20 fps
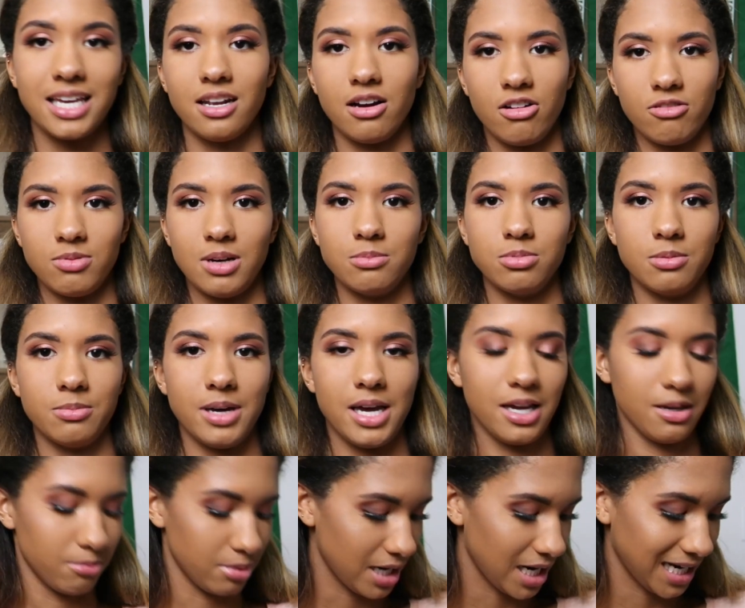take it off my book
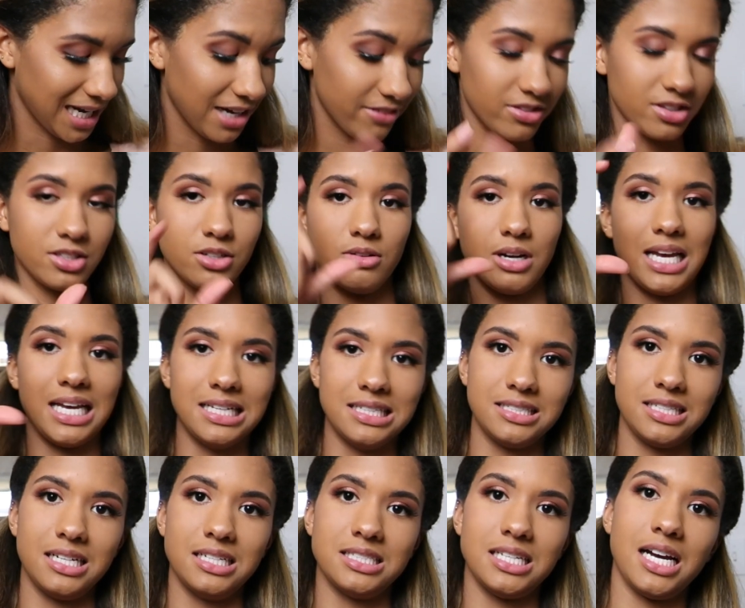bag, but I have a little
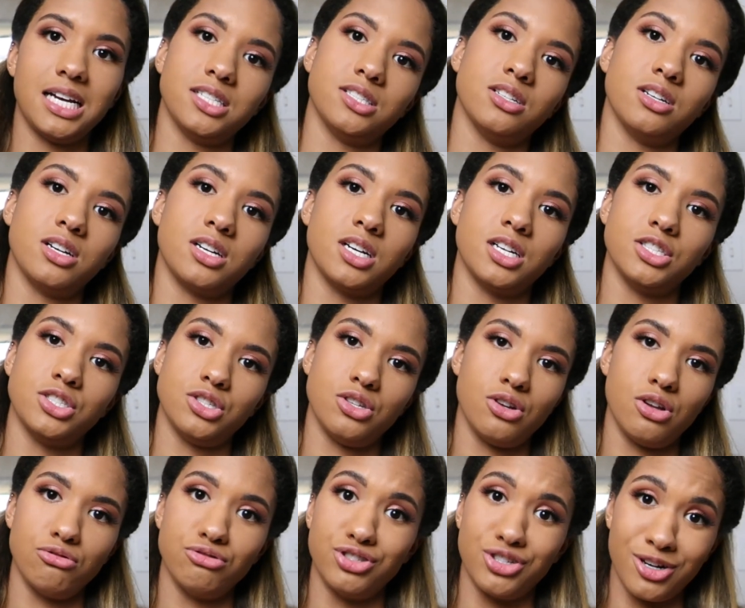hand sanitizer because,
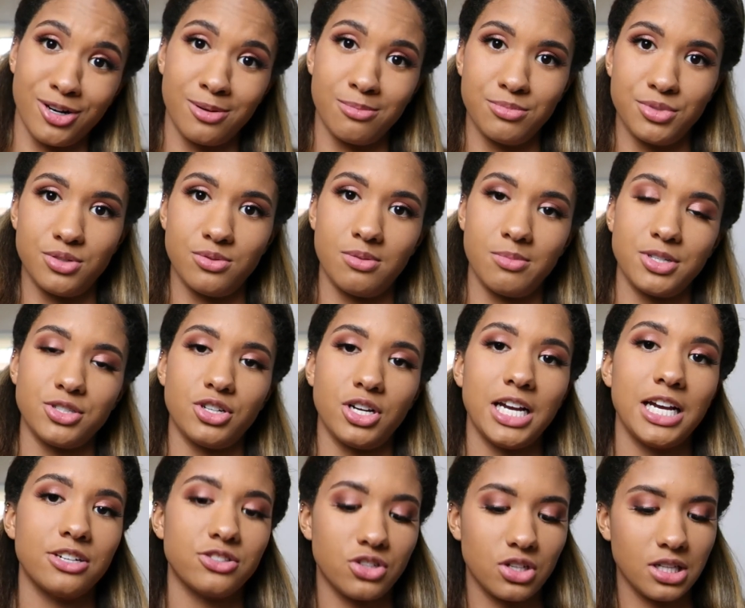you know, germs. You want to make sure
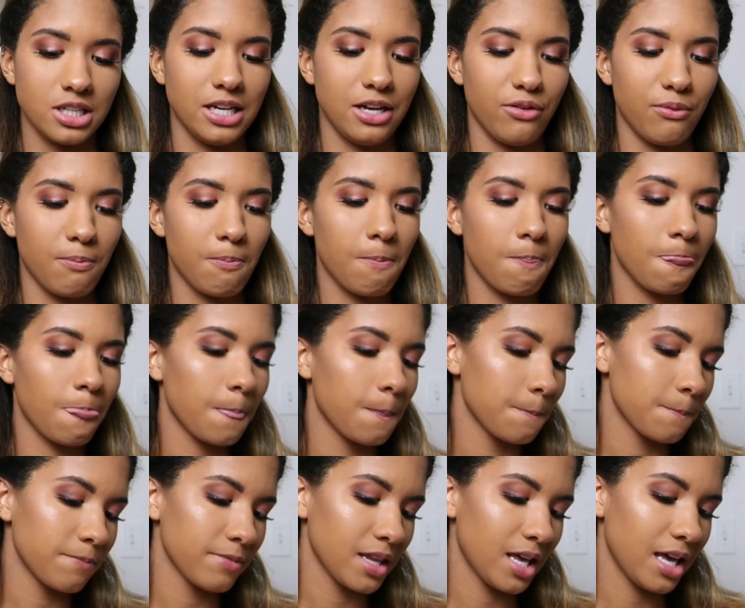your hands are clean.
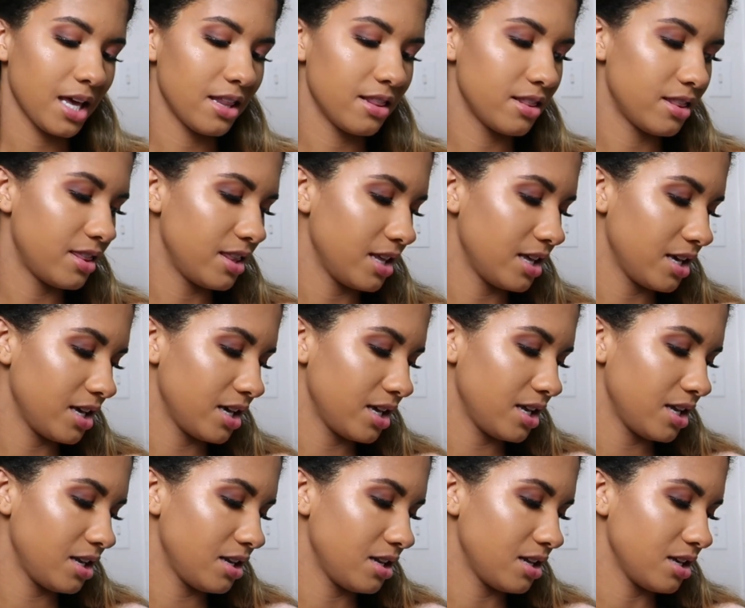And
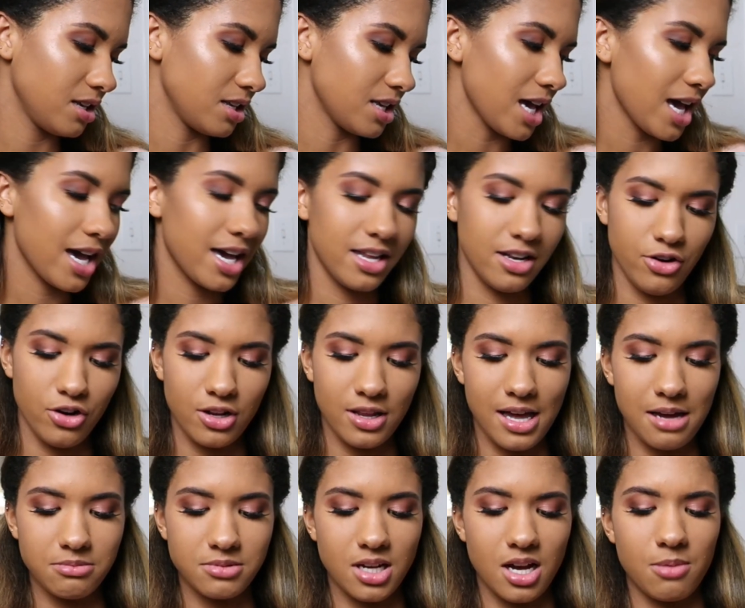then, yeah, and your
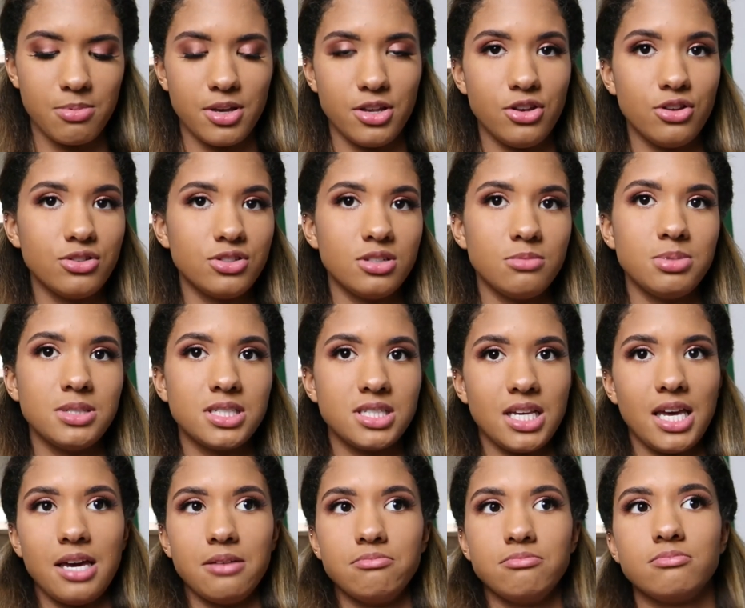laptop, and you should be
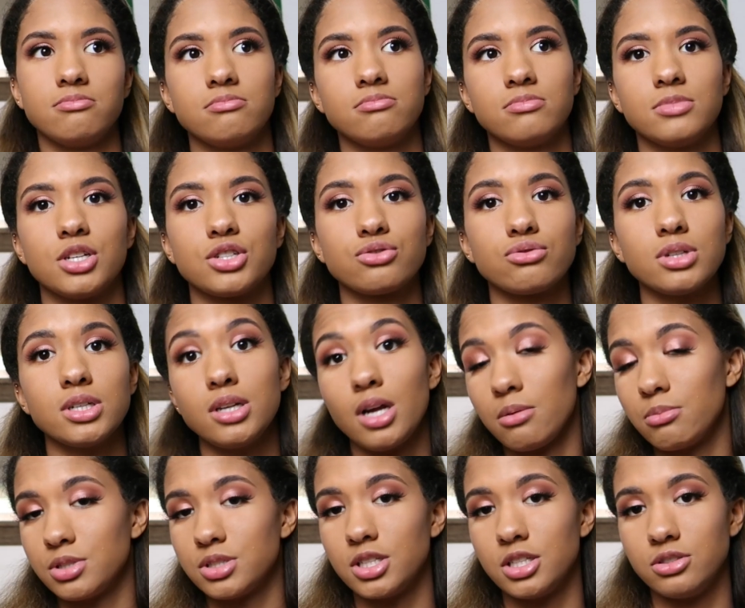set. There's really
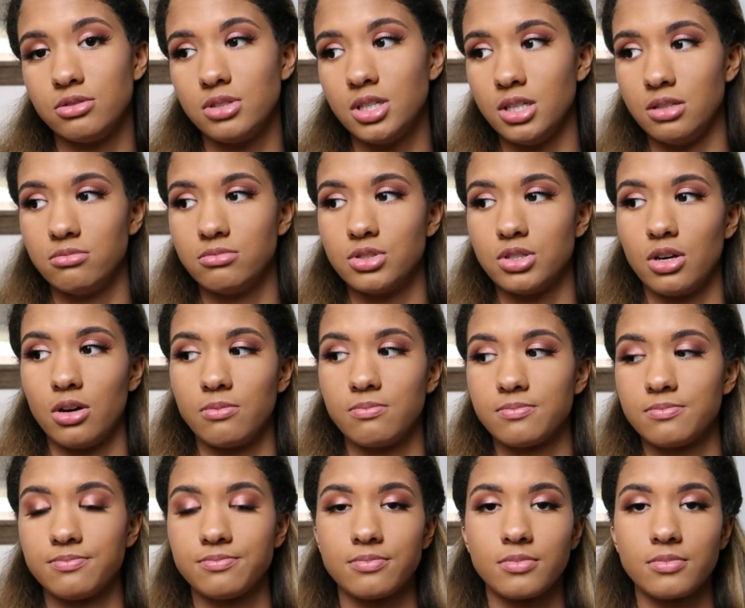not much that you need. So